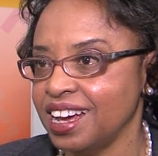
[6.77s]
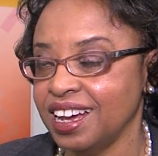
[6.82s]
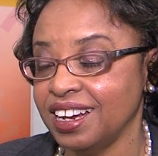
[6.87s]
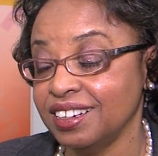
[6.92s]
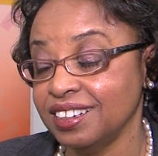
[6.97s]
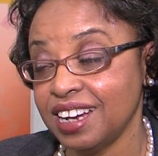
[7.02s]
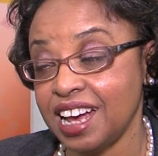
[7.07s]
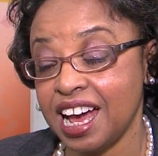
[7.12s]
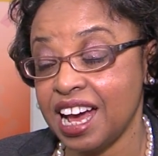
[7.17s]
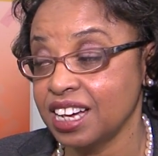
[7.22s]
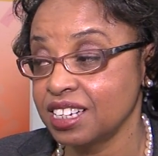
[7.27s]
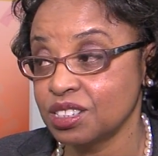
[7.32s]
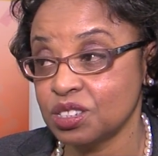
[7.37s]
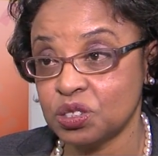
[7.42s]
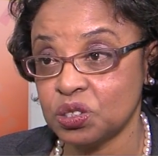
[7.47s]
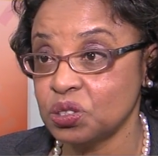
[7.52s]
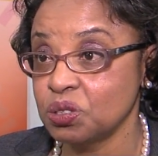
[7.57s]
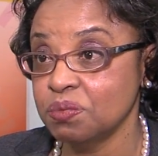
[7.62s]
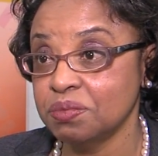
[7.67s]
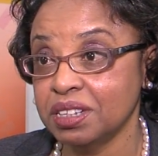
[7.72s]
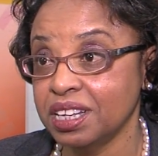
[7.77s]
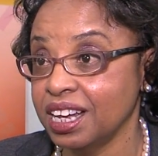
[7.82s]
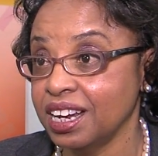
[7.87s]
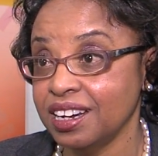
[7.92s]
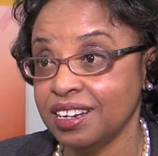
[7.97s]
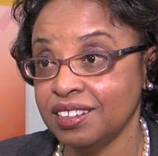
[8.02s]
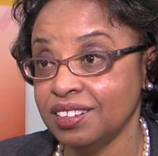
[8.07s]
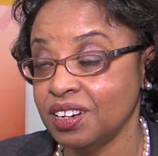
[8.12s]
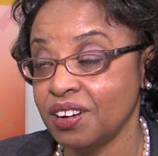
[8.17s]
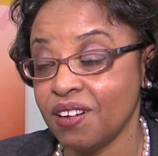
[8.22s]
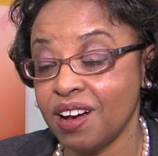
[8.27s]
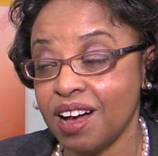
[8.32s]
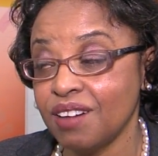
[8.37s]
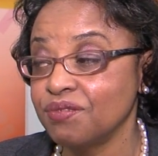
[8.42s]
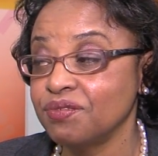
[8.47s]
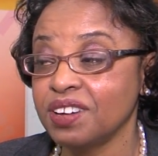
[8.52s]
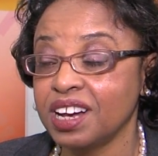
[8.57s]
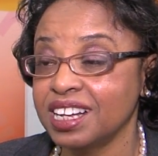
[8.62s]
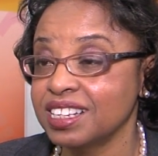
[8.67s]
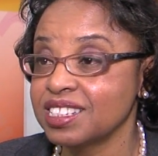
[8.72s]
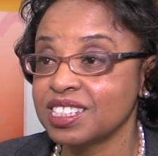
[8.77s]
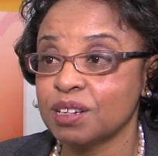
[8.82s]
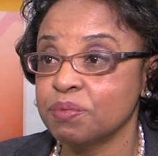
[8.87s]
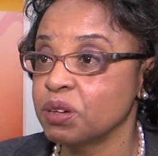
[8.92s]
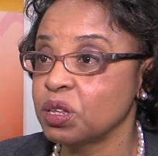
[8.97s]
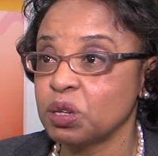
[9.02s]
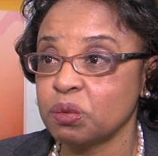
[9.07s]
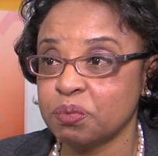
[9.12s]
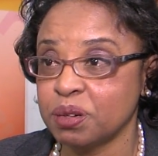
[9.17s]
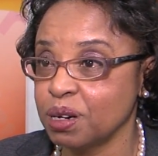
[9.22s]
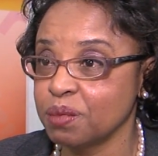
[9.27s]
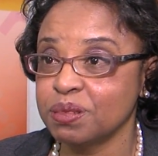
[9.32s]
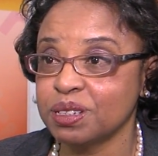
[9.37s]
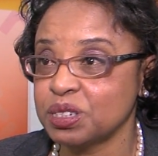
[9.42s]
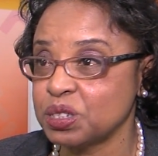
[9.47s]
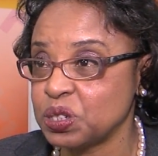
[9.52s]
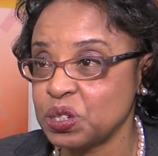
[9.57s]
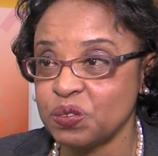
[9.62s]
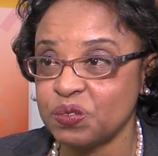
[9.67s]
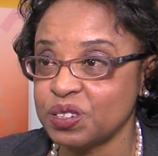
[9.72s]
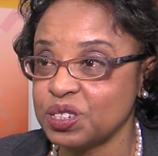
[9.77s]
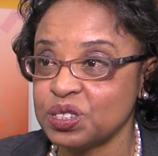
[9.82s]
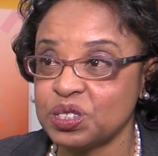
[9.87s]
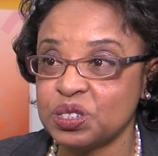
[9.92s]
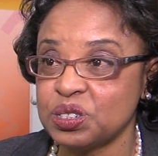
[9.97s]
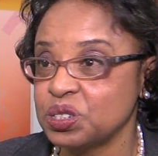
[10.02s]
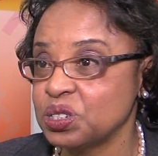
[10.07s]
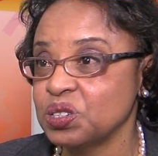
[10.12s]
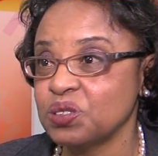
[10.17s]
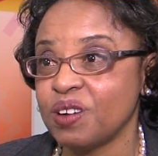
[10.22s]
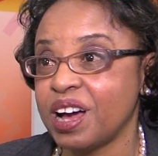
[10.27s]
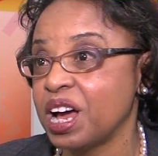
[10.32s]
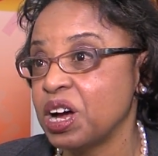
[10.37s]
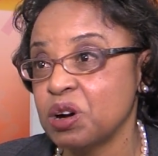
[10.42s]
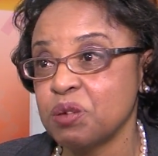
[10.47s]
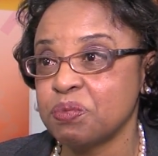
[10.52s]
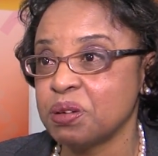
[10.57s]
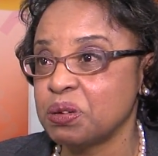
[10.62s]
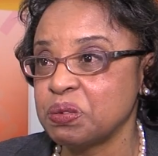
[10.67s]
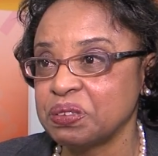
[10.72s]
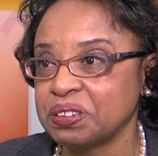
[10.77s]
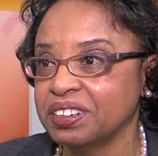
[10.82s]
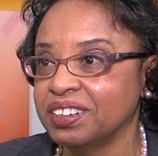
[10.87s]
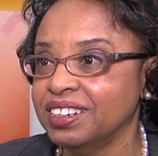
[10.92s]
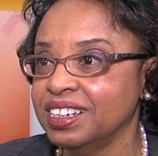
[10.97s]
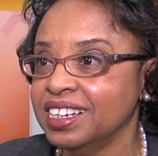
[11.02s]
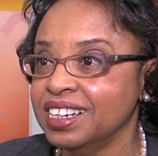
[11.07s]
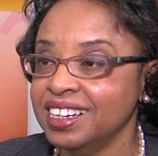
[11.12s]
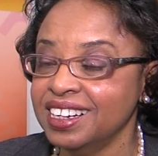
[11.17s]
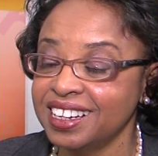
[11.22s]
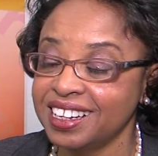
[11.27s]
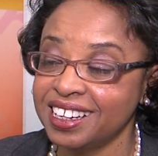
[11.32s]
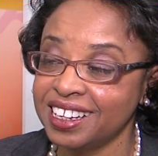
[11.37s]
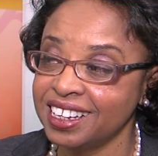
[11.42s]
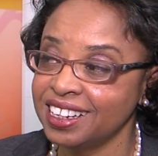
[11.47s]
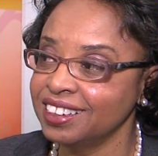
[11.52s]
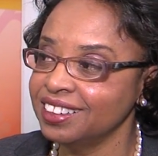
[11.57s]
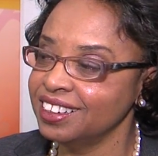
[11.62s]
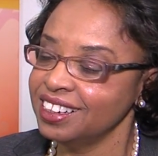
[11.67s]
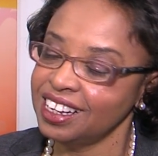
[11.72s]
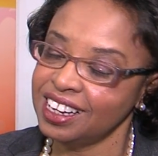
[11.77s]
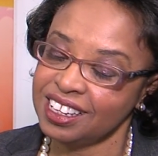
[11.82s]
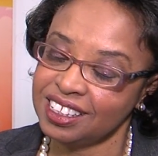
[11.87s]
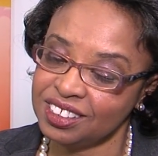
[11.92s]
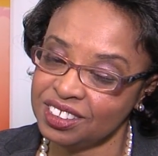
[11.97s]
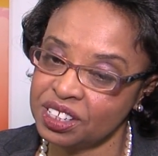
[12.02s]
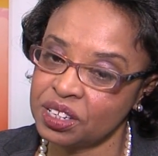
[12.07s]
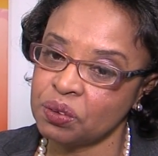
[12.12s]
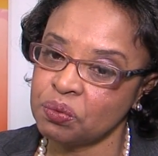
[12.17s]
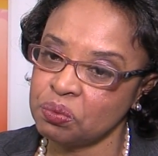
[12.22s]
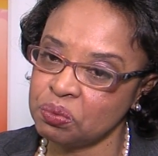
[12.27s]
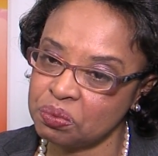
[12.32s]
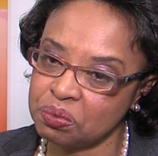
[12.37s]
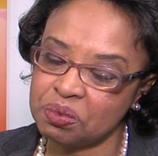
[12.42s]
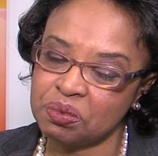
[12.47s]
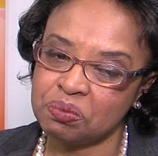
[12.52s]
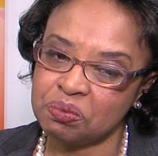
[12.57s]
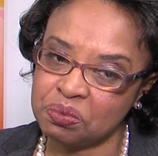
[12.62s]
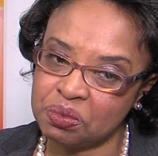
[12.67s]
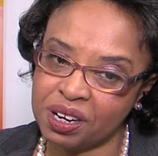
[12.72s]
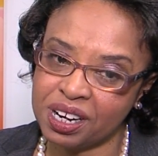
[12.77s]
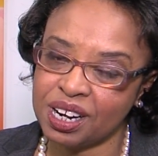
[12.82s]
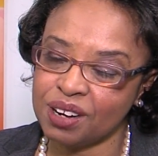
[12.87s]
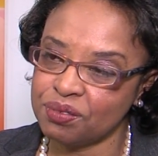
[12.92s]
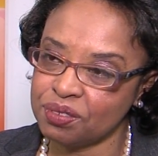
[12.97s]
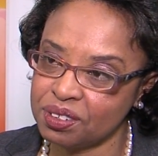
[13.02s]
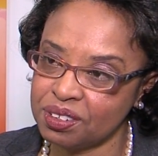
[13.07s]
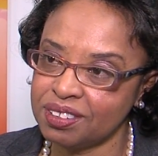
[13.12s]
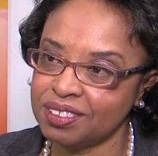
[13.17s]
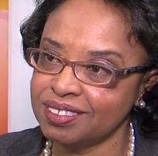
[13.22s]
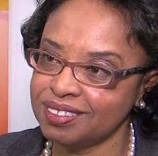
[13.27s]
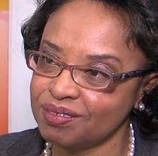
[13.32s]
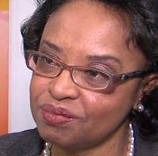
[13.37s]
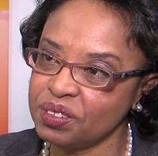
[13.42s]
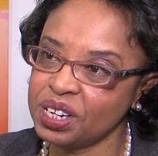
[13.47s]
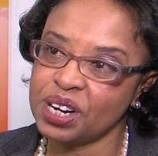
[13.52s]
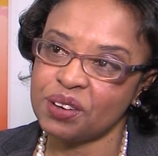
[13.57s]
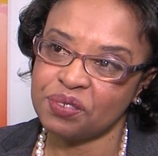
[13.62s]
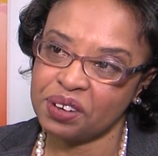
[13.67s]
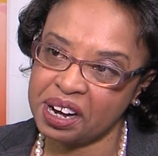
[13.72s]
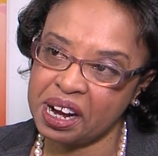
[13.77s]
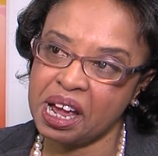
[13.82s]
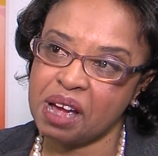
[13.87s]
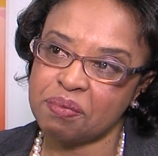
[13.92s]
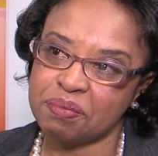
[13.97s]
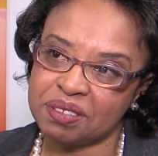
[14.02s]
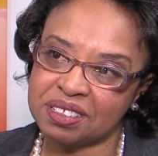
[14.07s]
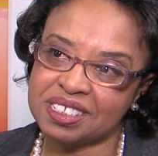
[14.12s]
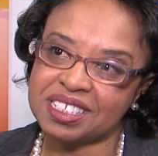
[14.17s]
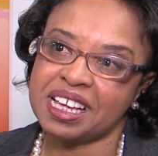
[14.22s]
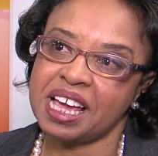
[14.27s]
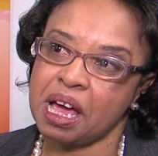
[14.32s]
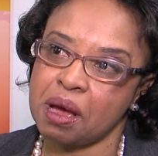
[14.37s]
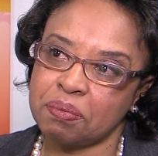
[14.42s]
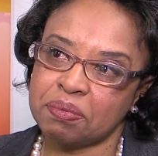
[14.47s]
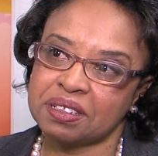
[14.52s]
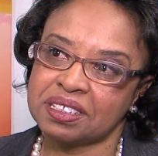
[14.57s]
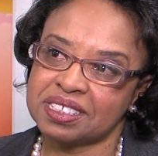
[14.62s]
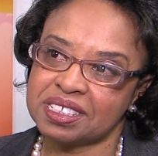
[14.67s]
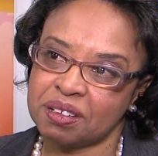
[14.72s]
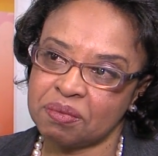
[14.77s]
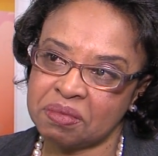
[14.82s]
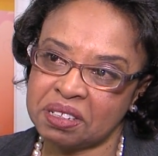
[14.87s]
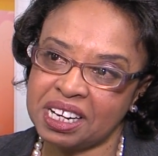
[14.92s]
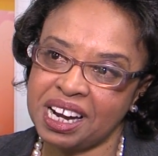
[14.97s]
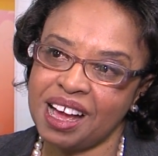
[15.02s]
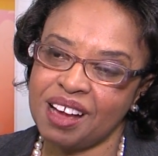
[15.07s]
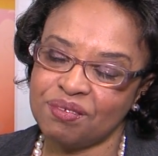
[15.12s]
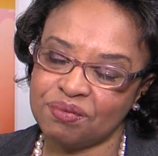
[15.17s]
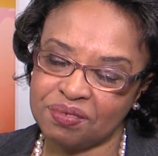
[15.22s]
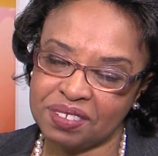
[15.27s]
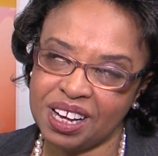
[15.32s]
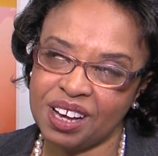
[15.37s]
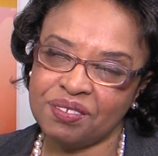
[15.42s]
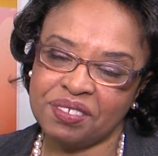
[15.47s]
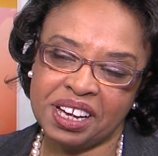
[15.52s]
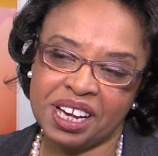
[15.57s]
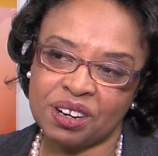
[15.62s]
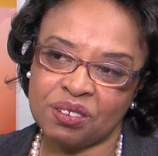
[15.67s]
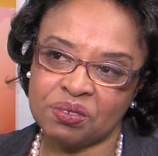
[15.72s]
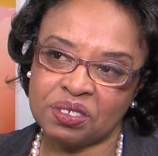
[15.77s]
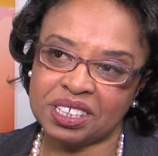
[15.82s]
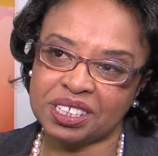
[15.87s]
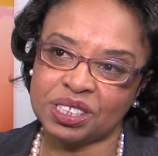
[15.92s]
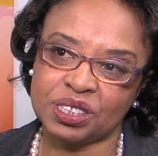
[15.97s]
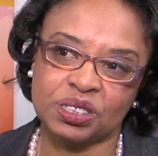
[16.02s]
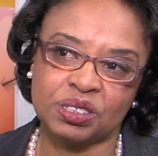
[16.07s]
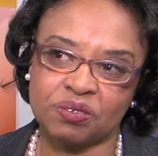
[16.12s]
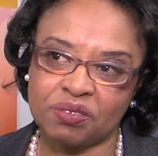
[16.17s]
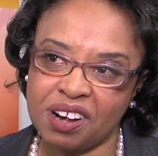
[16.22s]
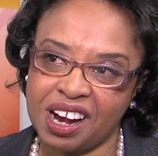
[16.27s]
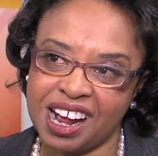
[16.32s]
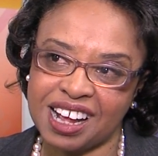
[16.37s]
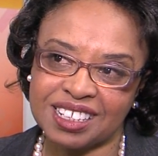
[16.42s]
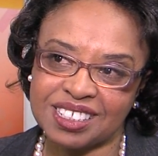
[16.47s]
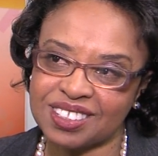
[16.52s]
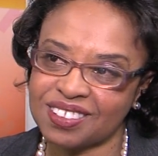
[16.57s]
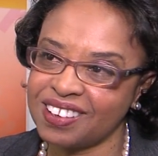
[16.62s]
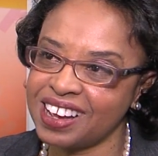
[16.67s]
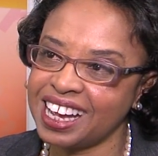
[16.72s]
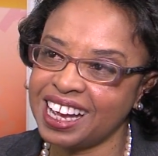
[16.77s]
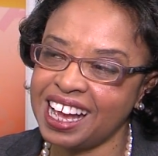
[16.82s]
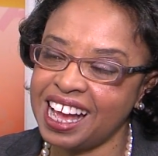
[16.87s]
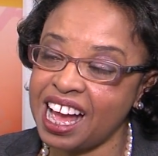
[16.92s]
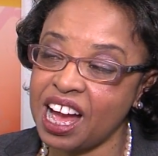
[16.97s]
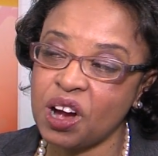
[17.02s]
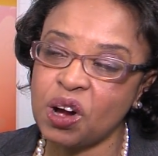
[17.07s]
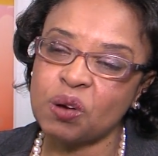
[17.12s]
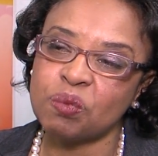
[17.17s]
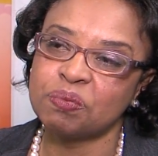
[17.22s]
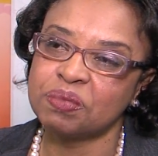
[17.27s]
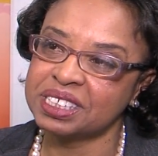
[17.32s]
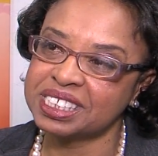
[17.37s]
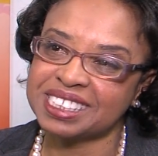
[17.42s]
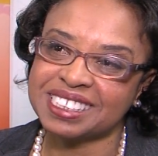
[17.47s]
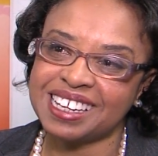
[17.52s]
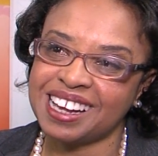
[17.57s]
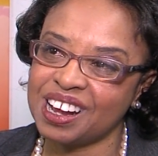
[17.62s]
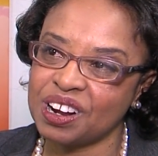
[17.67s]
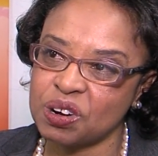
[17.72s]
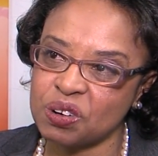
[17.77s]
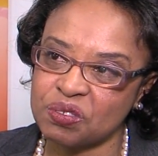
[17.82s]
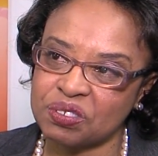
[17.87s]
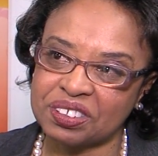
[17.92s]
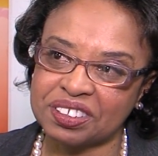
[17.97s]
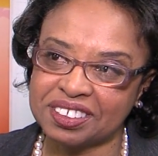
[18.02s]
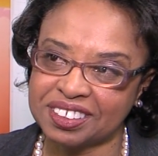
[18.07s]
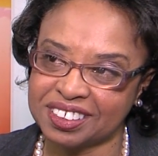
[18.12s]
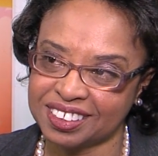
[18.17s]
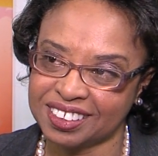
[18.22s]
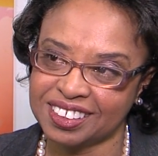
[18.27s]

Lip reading: I assume that, you know, I'll find some other public service to do. I hope I will. And, you know, whatever happens, happens. I mean, I've had a really good ride, so I hope it's not over.